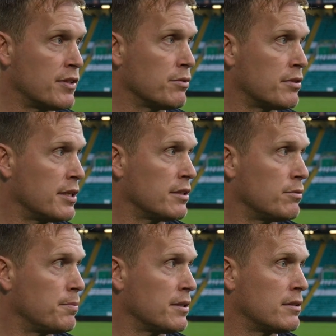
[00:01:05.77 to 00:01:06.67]
I don't think
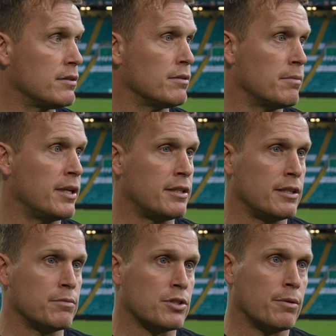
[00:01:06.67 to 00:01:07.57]
there'll be many
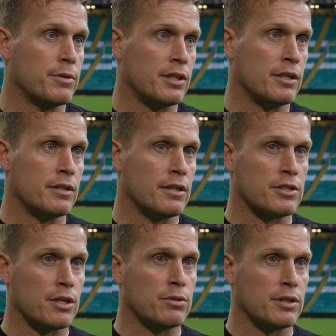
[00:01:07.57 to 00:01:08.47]
teams coming here and then
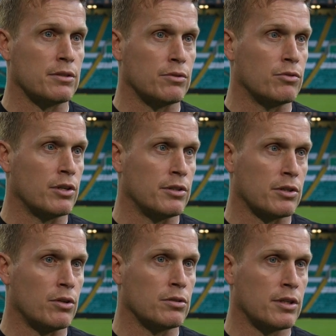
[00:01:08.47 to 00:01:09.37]
Celtic, you know, running the
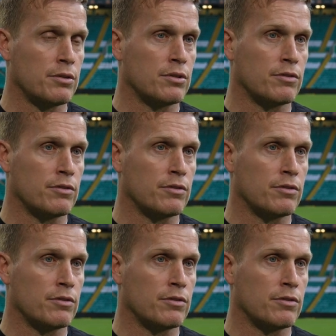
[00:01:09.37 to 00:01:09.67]
clock down.